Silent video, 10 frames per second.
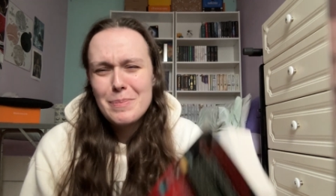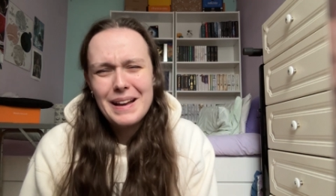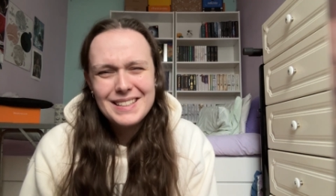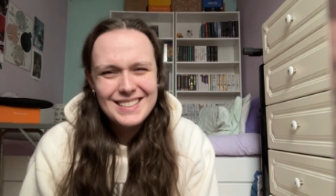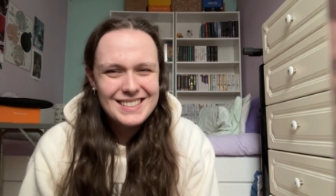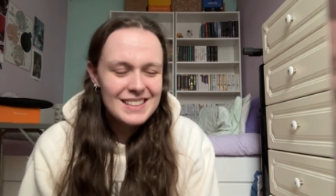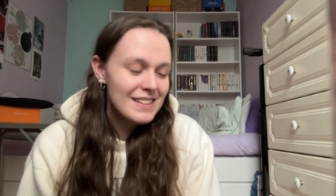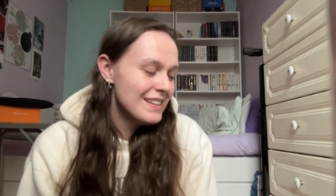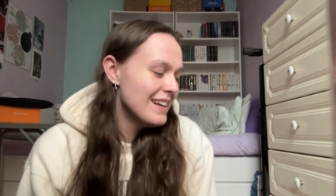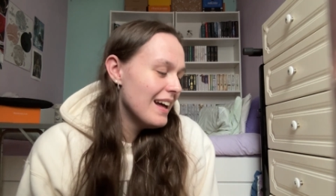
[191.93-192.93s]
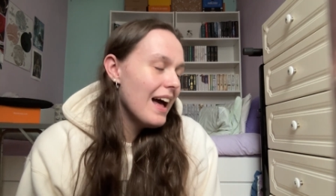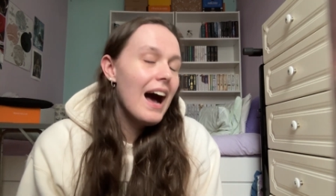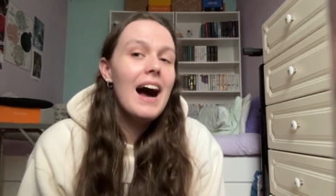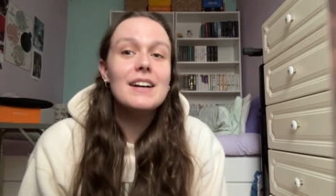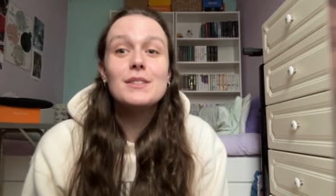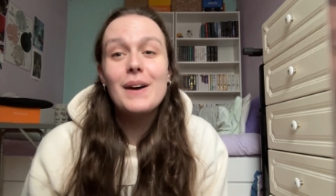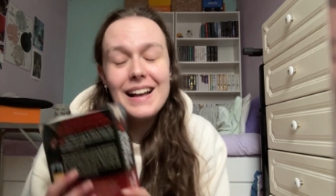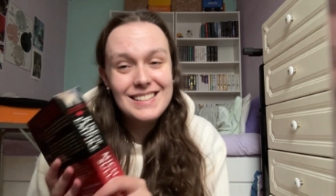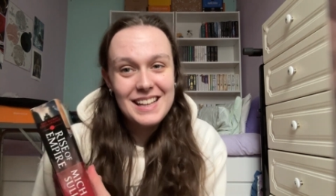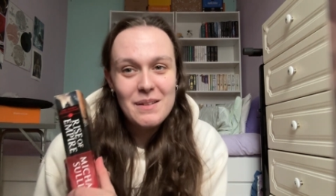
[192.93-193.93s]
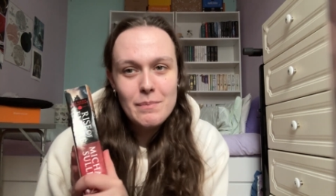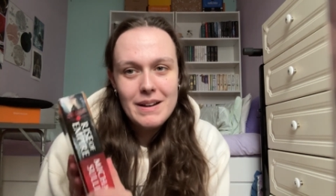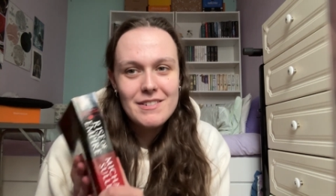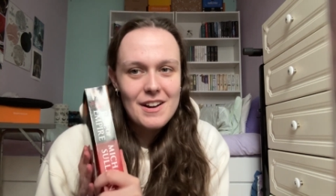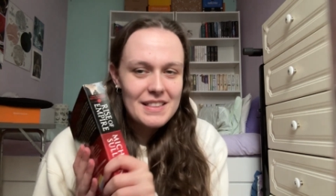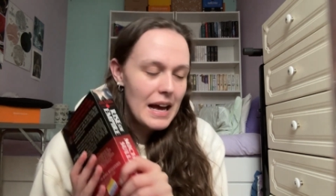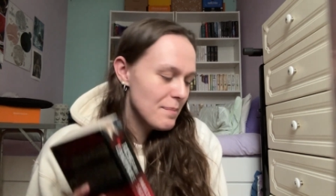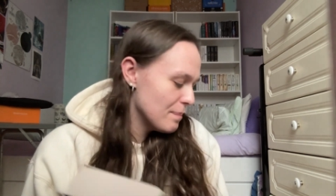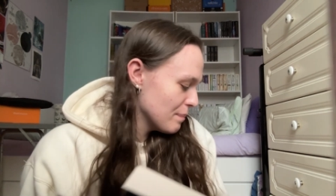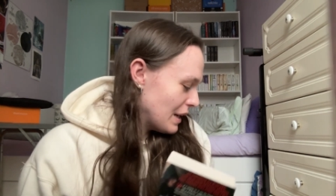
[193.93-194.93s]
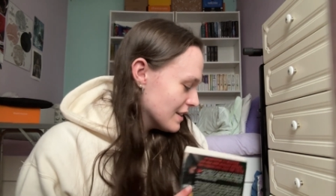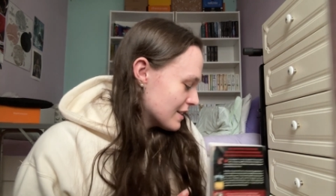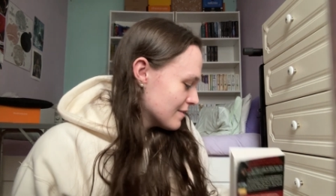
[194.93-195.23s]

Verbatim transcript: pages. Uh, so as I said, might regret that, but,